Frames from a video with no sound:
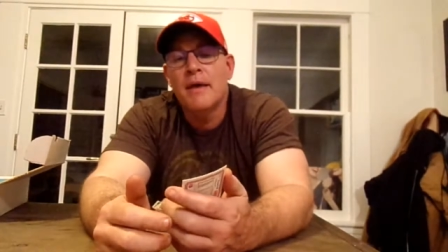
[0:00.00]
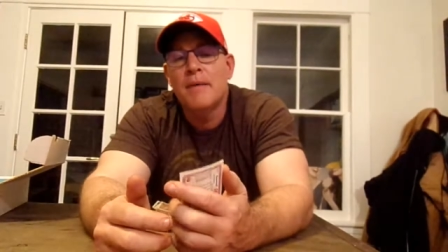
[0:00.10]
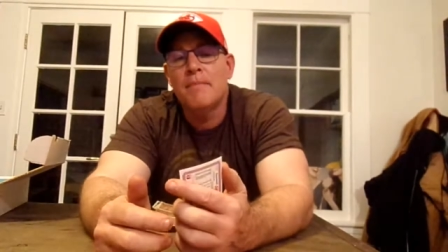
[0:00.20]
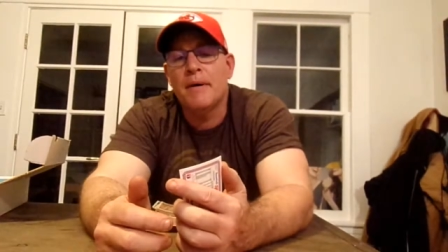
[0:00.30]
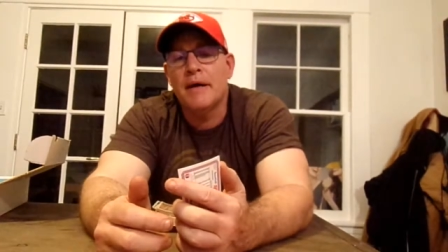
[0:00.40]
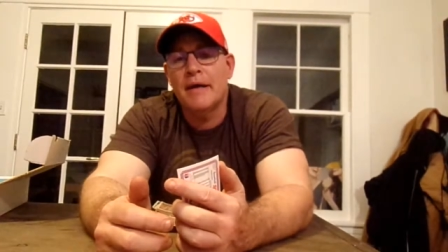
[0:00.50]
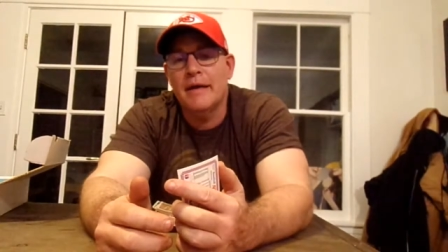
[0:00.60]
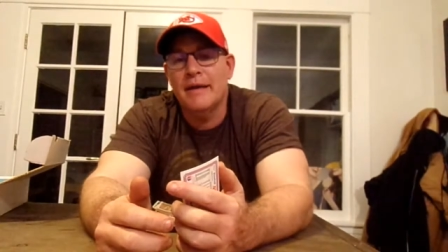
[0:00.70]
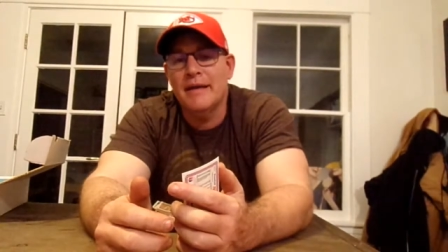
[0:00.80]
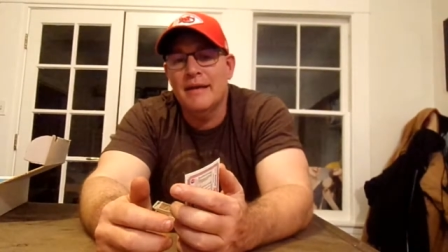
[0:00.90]

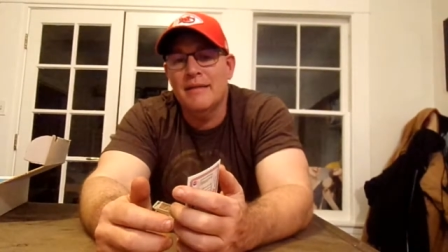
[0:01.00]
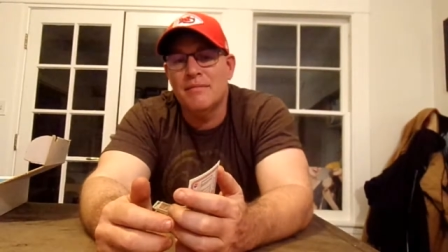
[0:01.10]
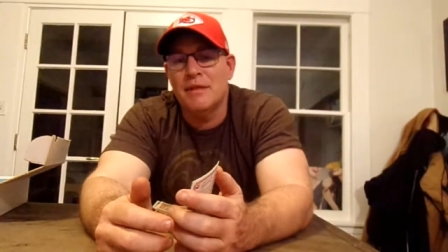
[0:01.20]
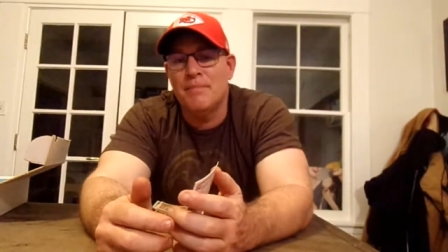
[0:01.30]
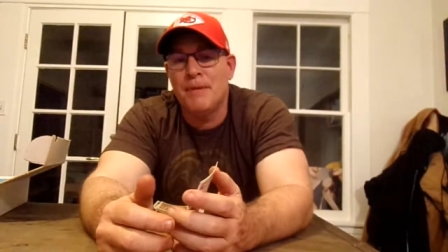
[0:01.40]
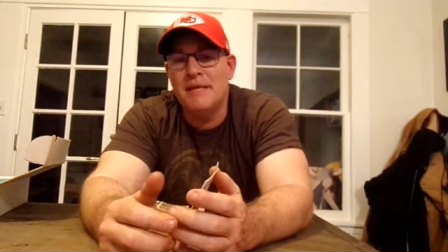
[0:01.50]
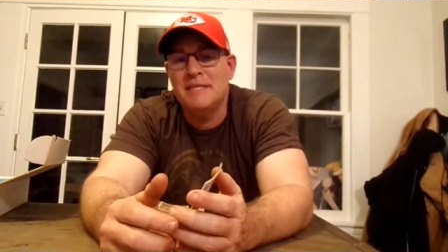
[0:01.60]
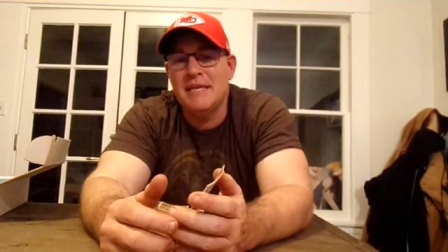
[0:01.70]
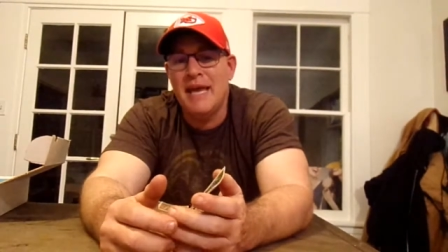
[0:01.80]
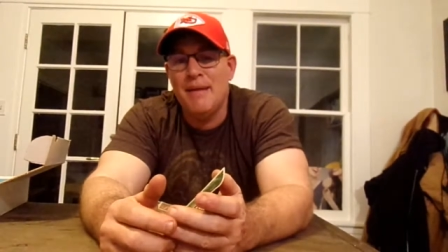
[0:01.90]
But the
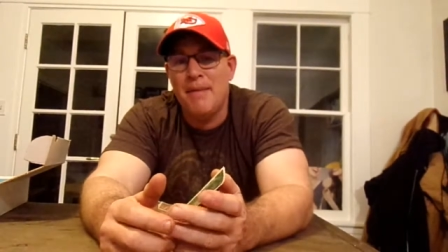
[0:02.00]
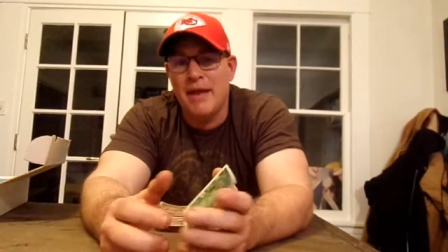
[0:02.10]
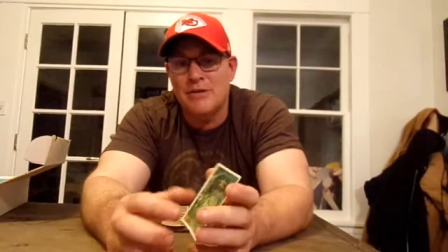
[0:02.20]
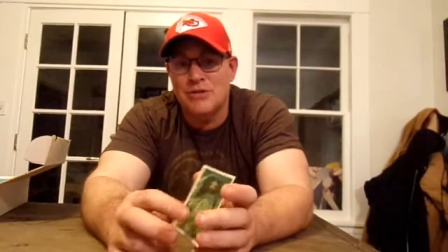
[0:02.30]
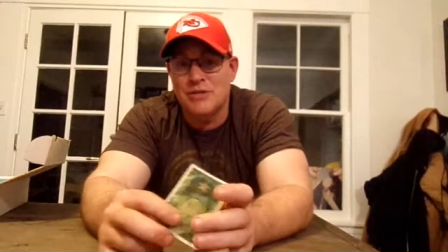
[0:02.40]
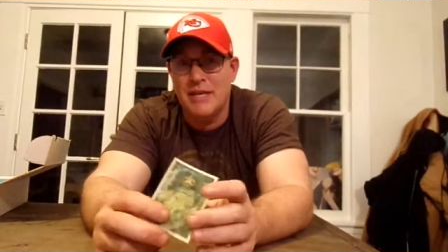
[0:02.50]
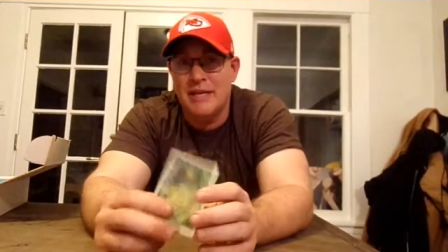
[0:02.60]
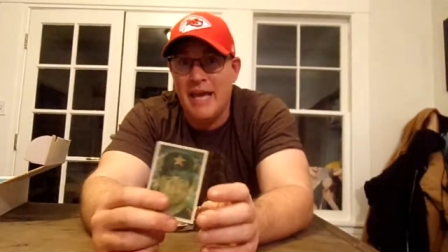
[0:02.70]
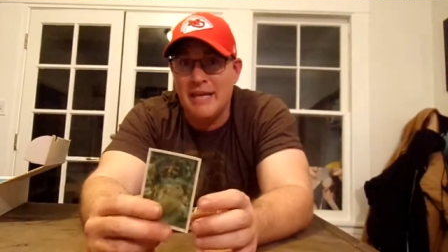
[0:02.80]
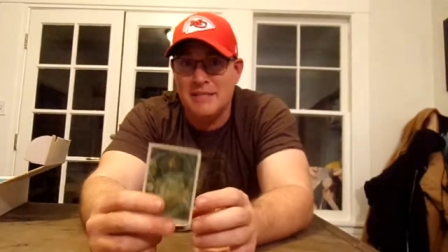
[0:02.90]
PCA manager
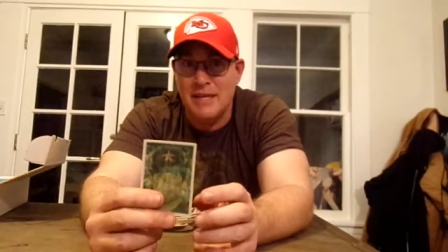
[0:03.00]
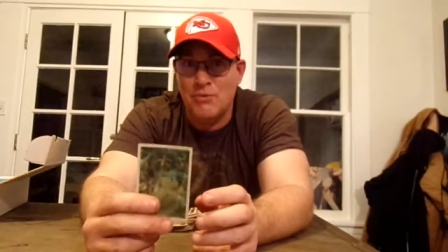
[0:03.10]
said yes,